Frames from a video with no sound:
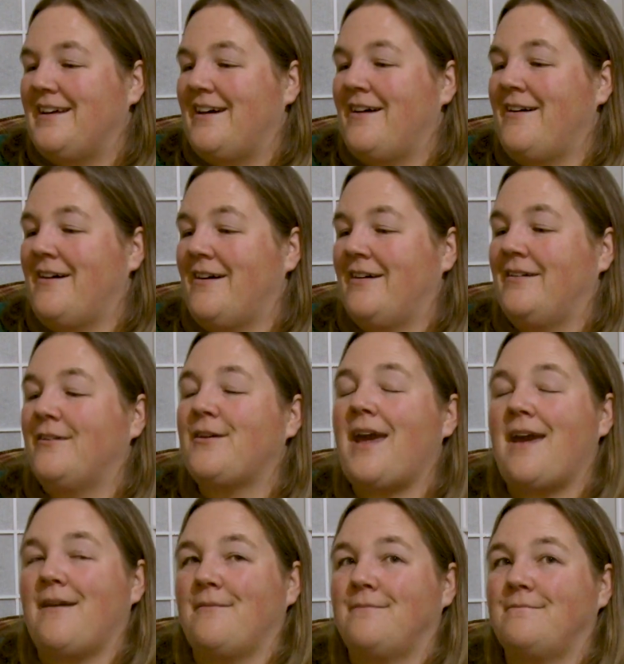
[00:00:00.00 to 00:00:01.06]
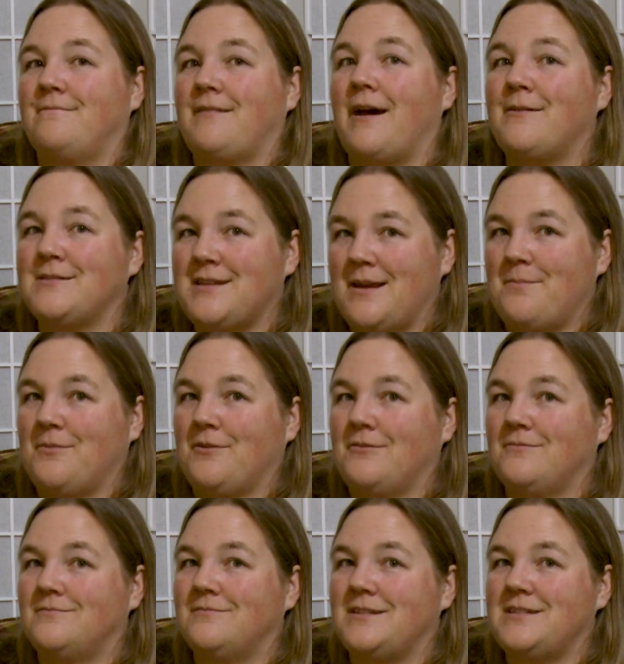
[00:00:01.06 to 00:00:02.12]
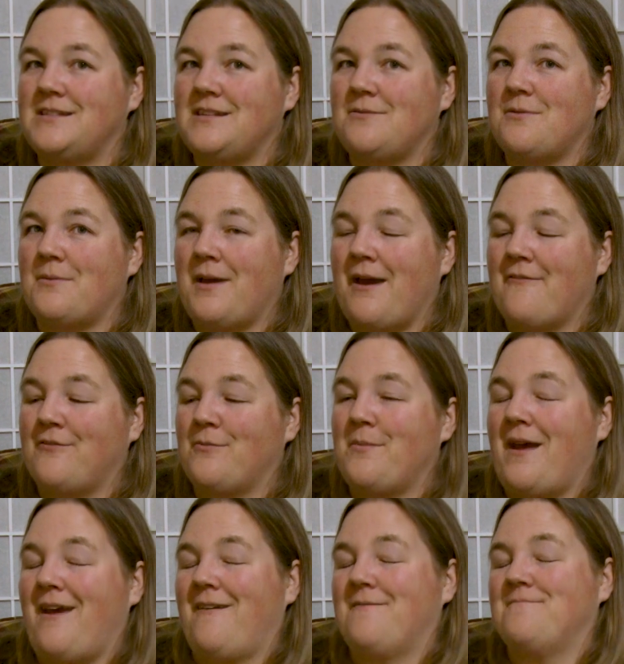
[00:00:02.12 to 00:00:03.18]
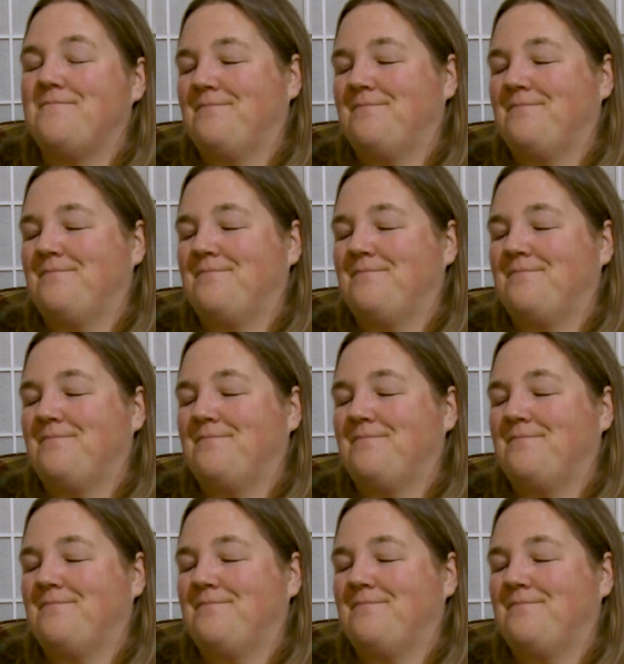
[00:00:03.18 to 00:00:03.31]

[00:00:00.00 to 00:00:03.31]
Oh, okay. That was April. Let's see what we have for May.